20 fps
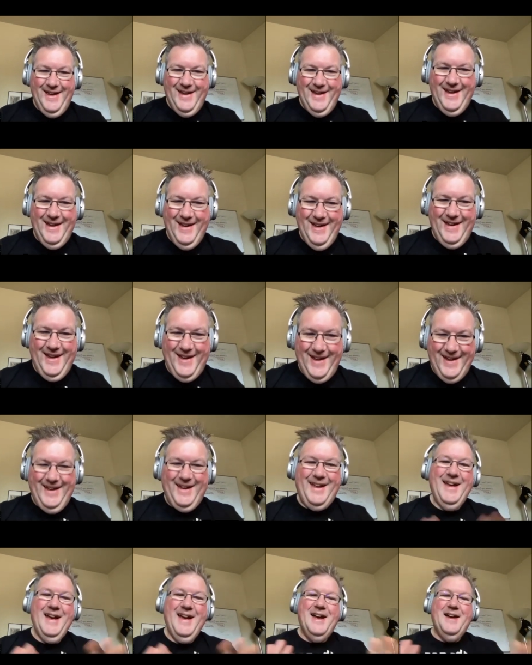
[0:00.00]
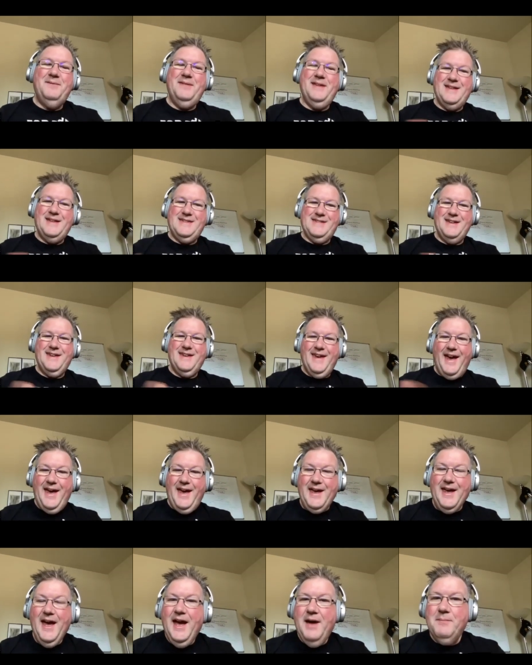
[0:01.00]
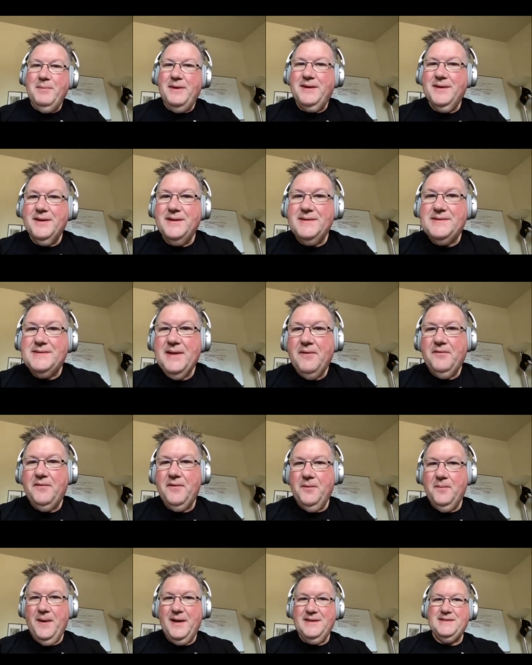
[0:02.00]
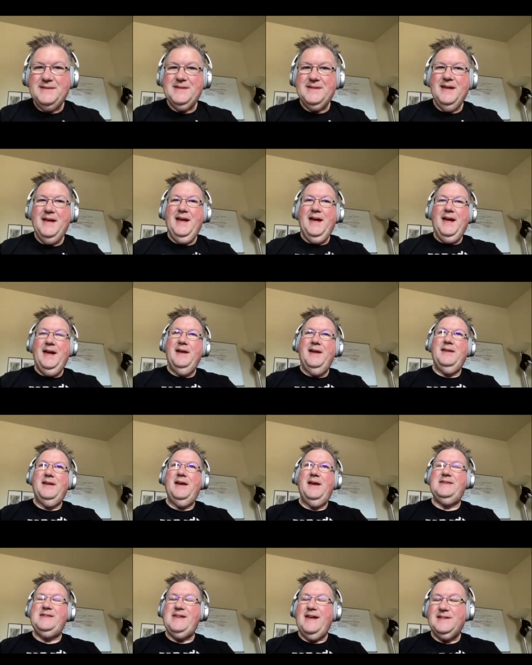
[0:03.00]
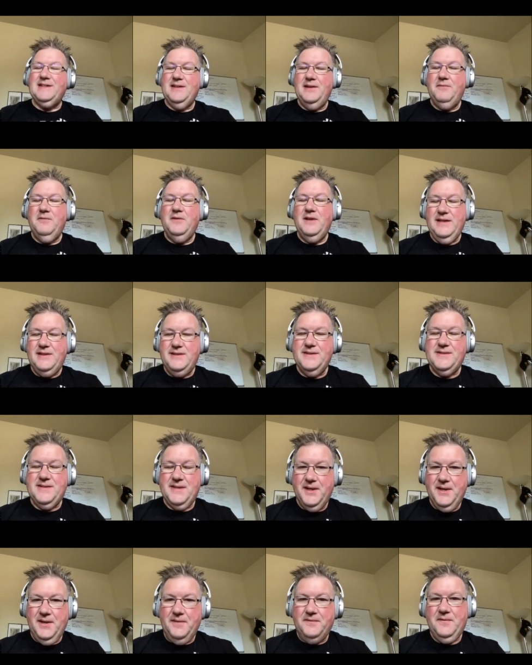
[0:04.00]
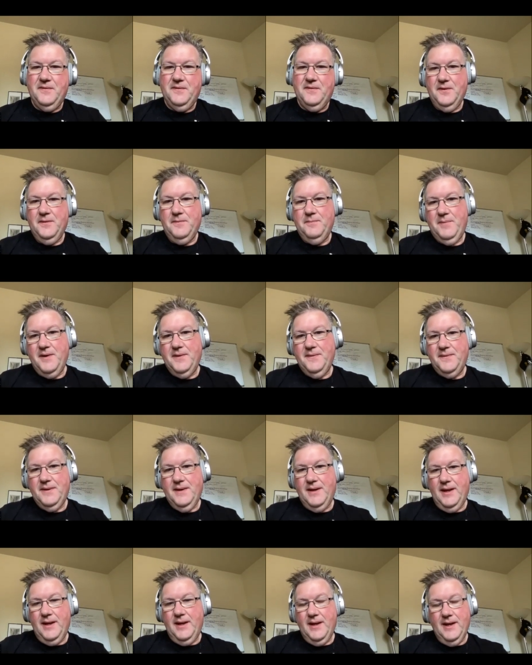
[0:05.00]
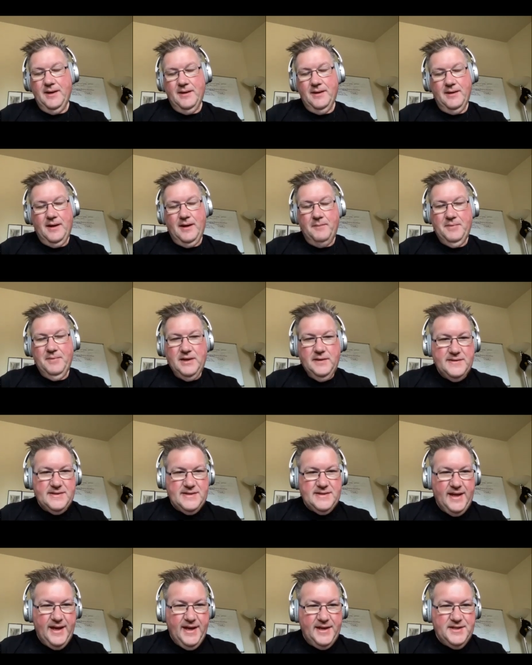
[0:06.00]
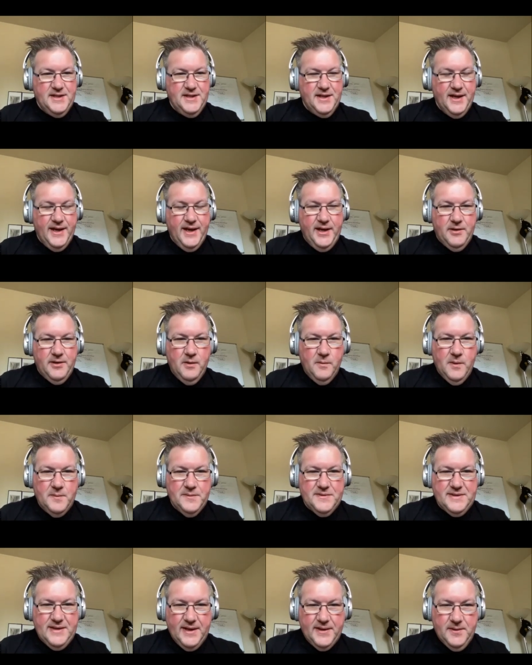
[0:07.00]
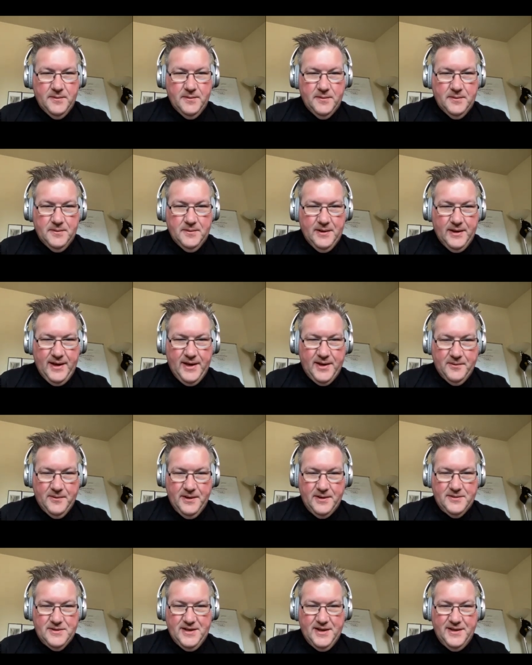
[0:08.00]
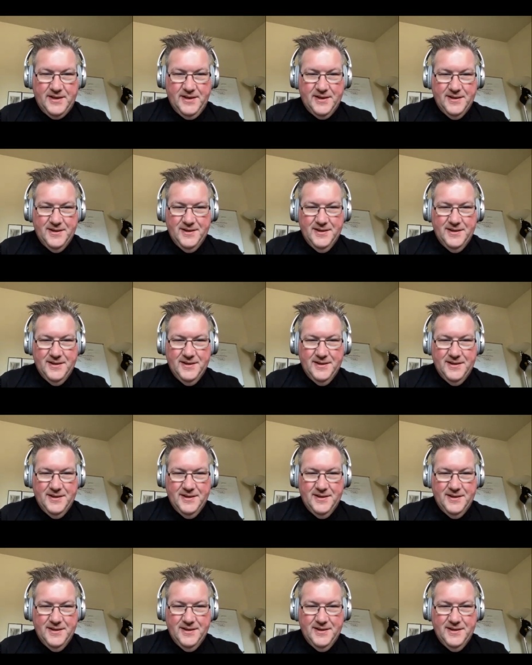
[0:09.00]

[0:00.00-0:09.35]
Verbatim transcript: but that's okay because for once, it's actually really deserved for both the, uh, I believe it's the educator, and what was the other category, Tanya?